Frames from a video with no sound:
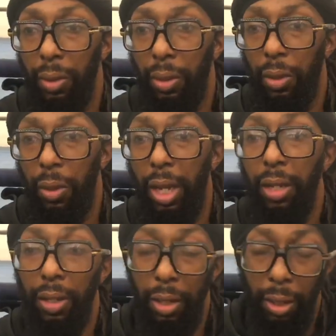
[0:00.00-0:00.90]
You know,
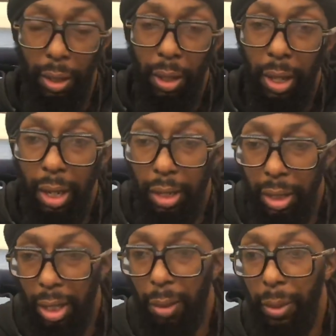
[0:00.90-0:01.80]
and
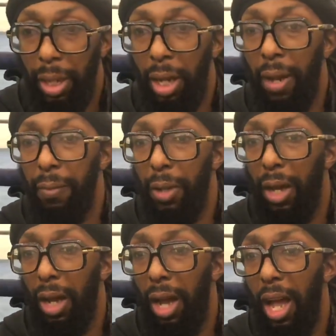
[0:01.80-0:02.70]
yeah, man,
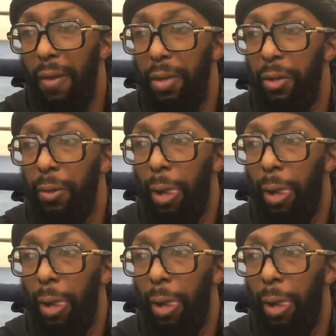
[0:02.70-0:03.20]
I haven't